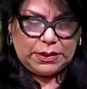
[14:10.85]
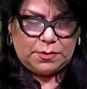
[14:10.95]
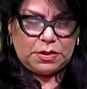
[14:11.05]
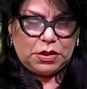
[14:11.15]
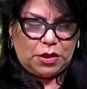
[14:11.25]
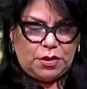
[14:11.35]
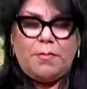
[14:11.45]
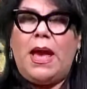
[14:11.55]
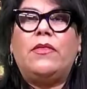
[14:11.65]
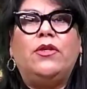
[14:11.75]
and I'm going to go to
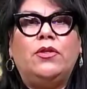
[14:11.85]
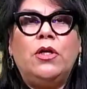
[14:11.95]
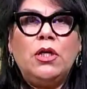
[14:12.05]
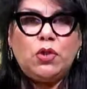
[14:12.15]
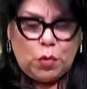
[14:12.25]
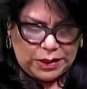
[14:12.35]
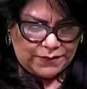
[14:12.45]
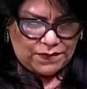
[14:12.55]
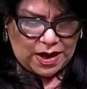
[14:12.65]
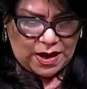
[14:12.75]
Matthew
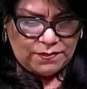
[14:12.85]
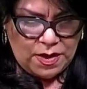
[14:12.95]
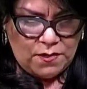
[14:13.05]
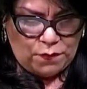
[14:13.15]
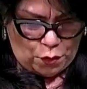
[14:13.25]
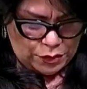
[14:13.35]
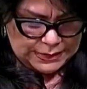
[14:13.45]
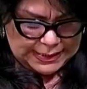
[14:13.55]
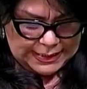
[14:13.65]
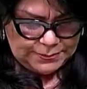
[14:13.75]
25
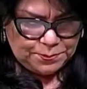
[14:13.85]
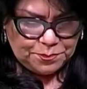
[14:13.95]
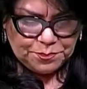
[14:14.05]
14.